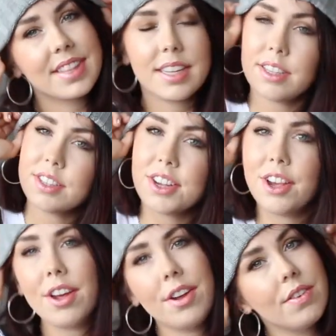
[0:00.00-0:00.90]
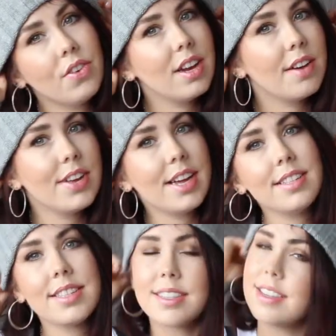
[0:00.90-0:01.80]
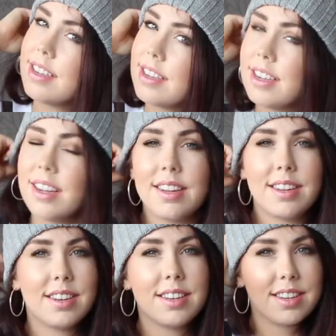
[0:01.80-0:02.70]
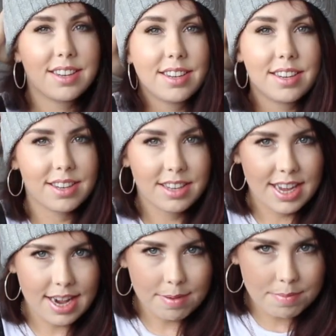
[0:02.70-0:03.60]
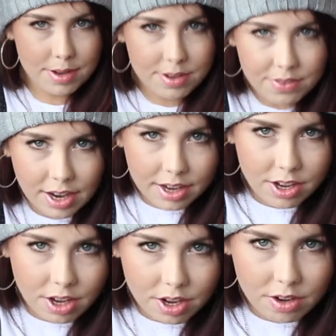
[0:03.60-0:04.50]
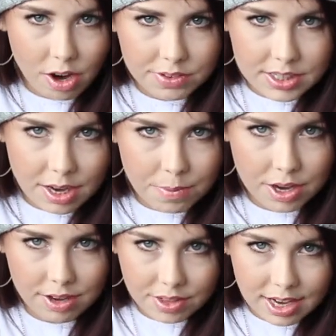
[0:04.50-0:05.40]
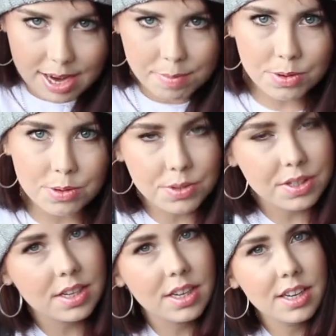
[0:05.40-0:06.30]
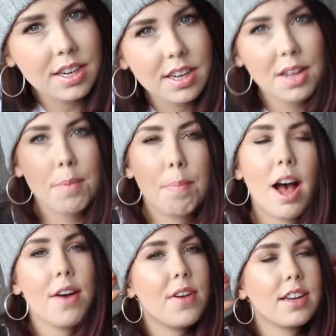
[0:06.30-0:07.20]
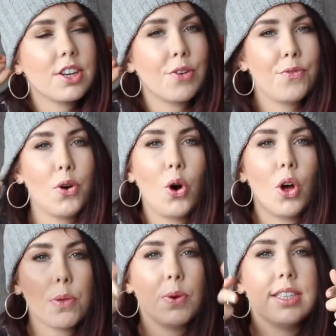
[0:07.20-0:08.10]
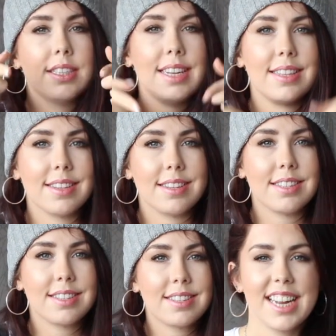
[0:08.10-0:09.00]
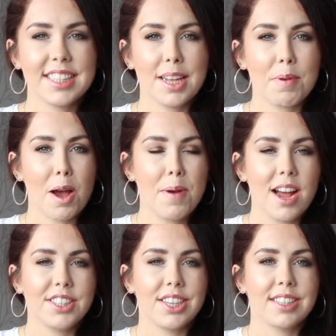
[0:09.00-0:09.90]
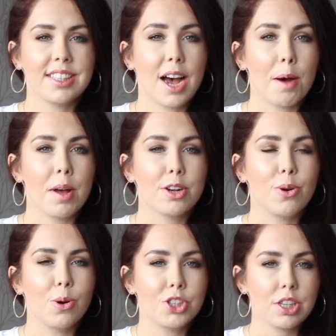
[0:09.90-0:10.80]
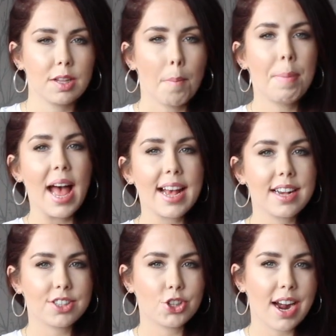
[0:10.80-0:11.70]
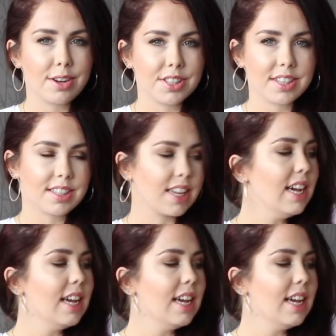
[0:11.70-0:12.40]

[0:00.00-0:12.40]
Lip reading: This is cute. Love it. Yep, very cute. Obviously, I won't have the labels. Perfect for the winter seasons. Next up, I purchased some gorgeous peg trousers.